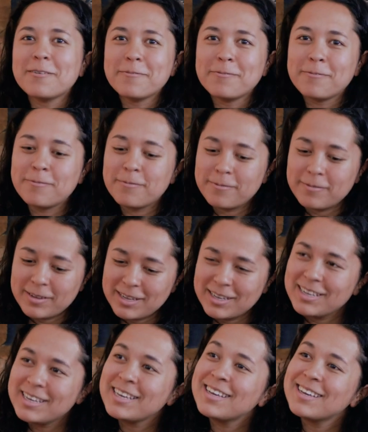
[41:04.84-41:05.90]
when I heard
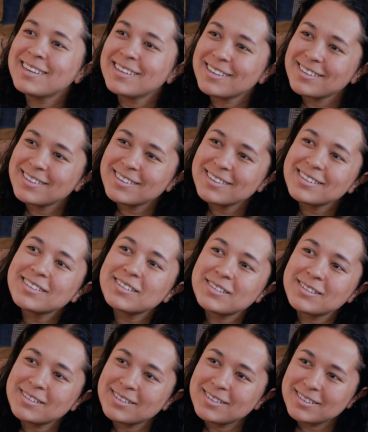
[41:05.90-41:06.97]
you. It was
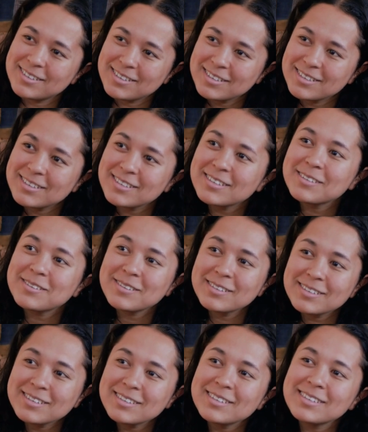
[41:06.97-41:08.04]
drawn in and complete,
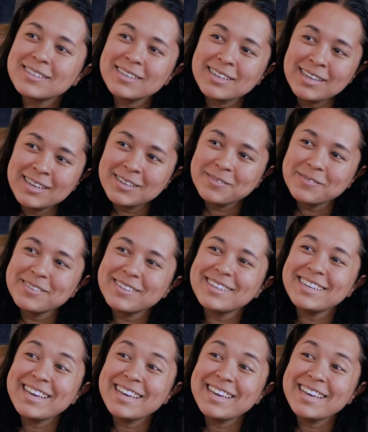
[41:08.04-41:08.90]
like lost track of time and